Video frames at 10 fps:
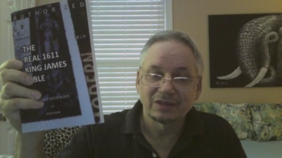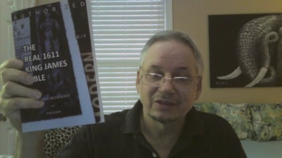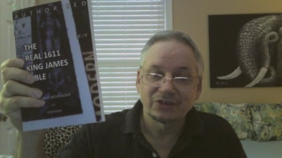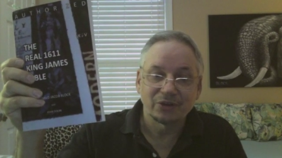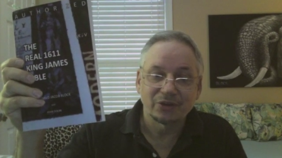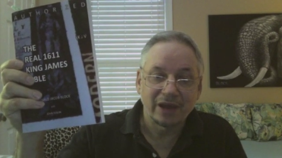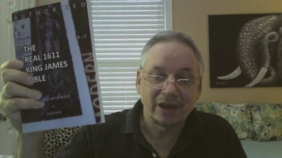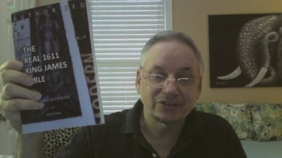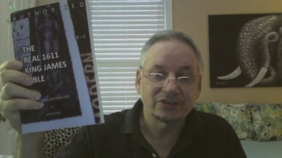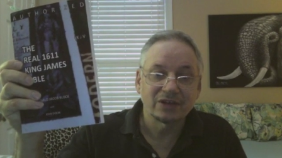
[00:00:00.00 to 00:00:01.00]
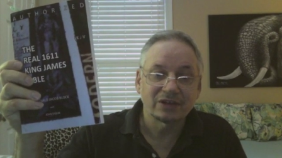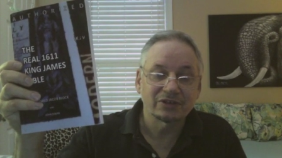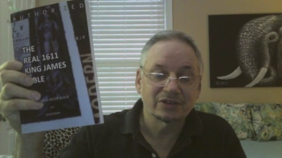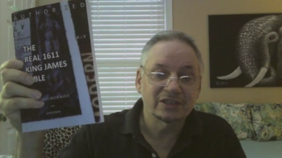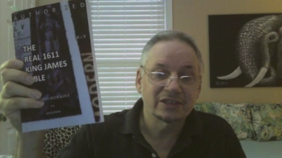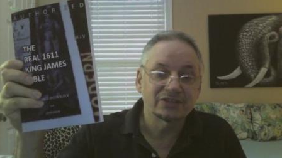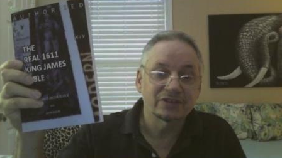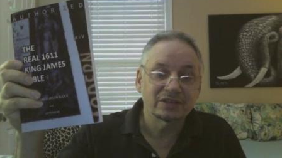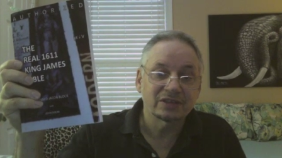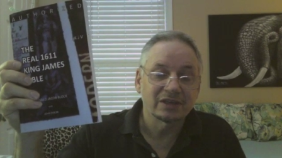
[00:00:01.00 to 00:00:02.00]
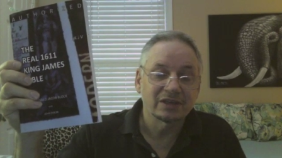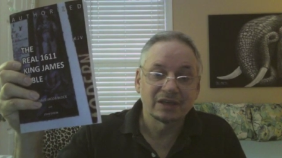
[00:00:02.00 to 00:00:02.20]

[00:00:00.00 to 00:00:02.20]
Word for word: So your pastor's not going to teach you this.